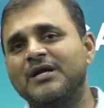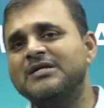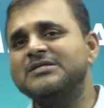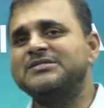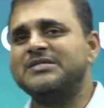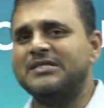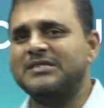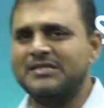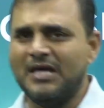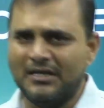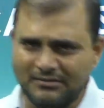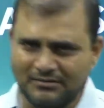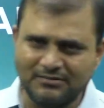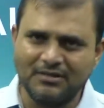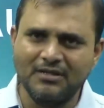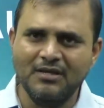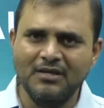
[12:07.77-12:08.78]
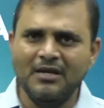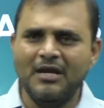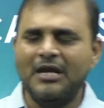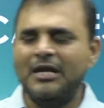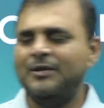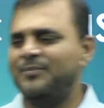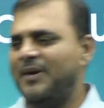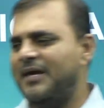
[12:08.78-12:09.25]
Sindhan.
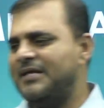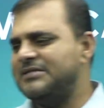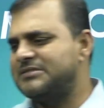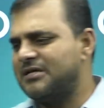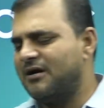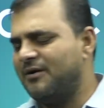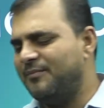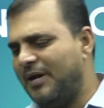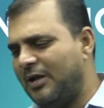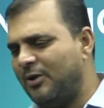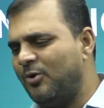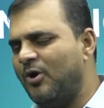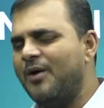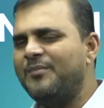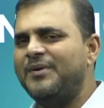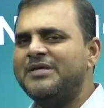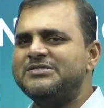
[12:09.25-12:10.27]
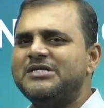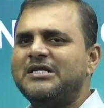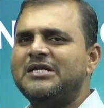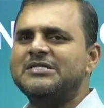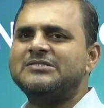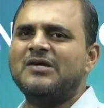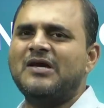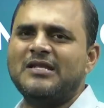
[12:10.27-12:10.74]
It means Meluha means
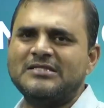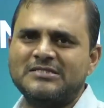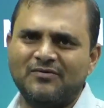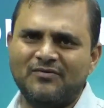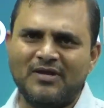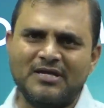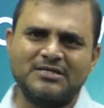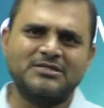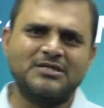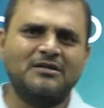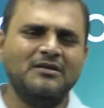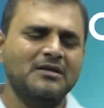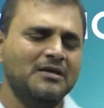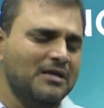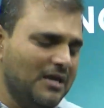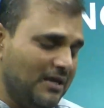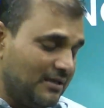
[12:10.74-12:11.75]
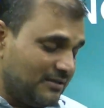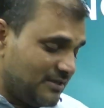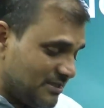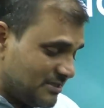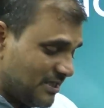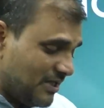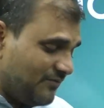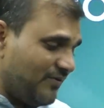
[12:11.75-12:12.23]
Indus Valley civilization.
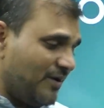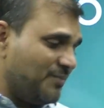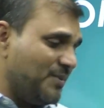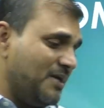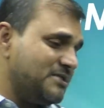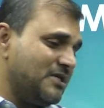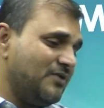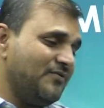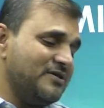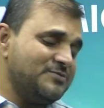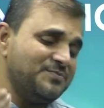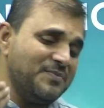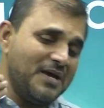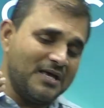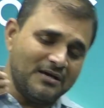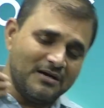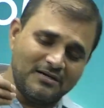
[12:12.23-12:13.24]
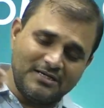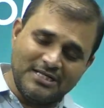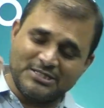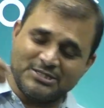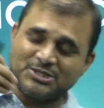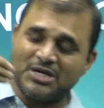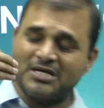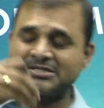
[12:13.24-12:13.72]
This information was
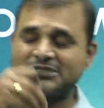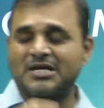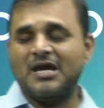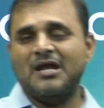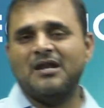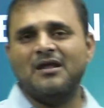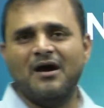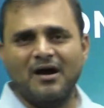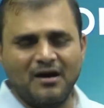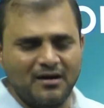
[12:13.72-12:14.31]
discussed in